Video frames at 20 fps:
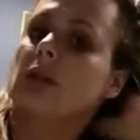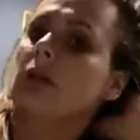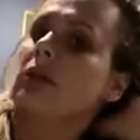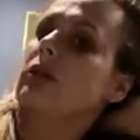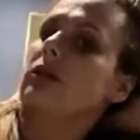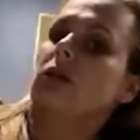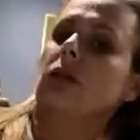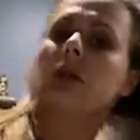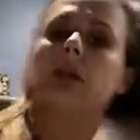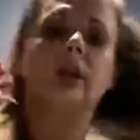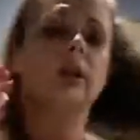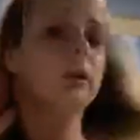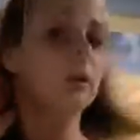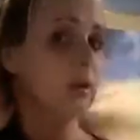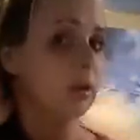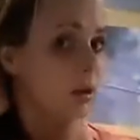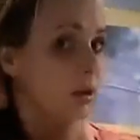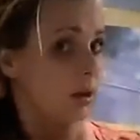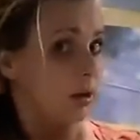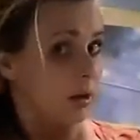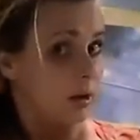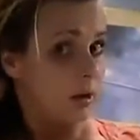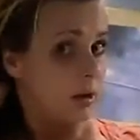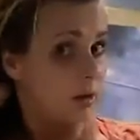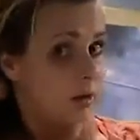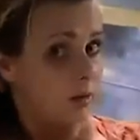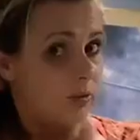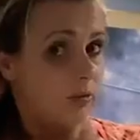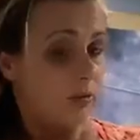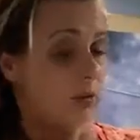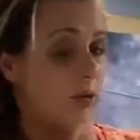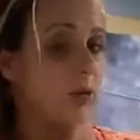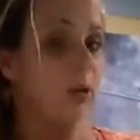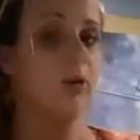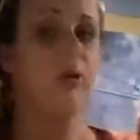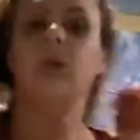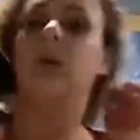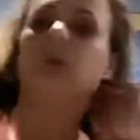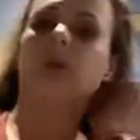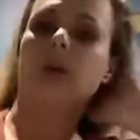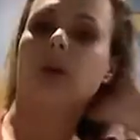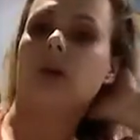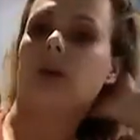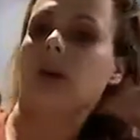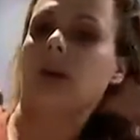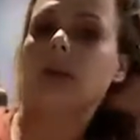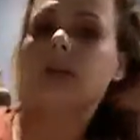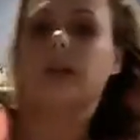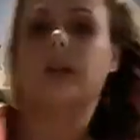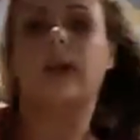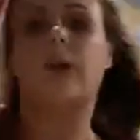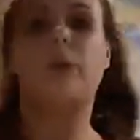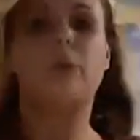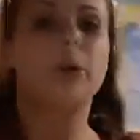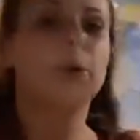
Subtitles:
are great for your hair and scalp.